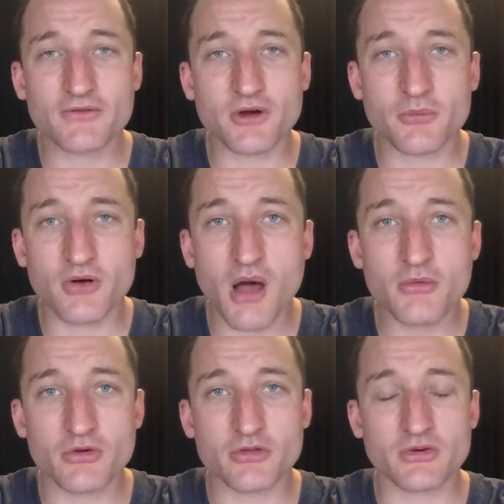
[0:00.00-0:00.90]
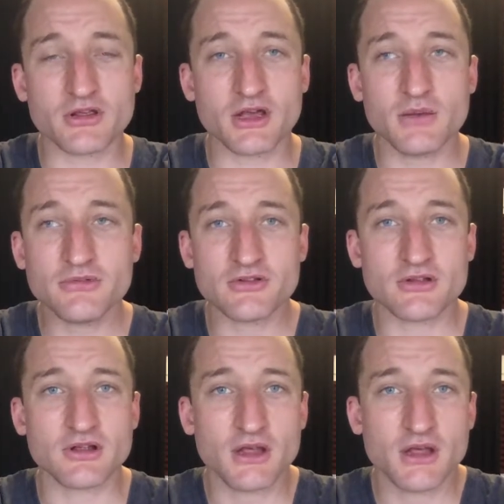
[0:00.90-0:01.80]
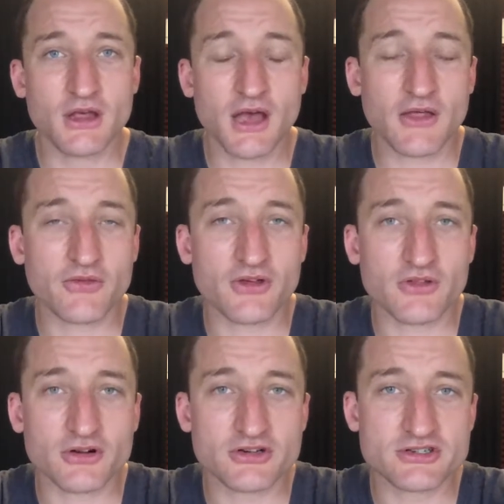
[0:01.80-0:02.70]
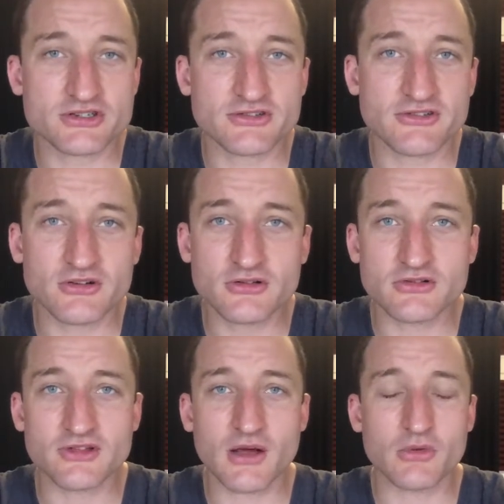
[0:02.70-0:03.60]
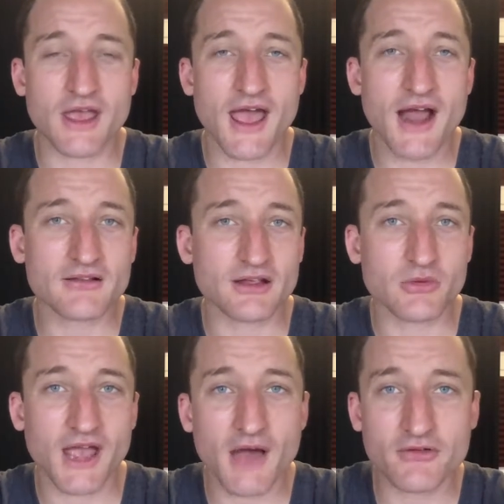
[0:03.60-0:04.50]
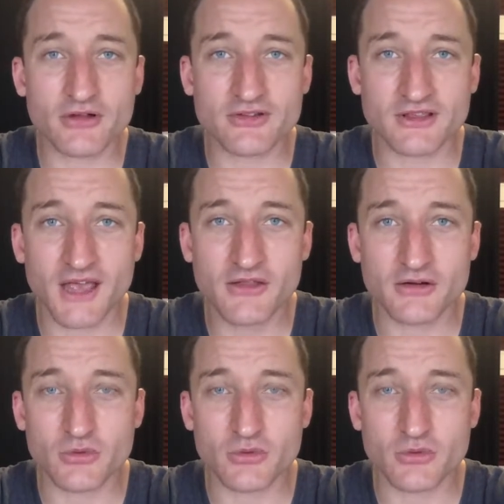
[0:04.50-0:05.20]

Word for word: a problem with when it comes to, I feel like, the Christian circle, is that we act like we have it all together.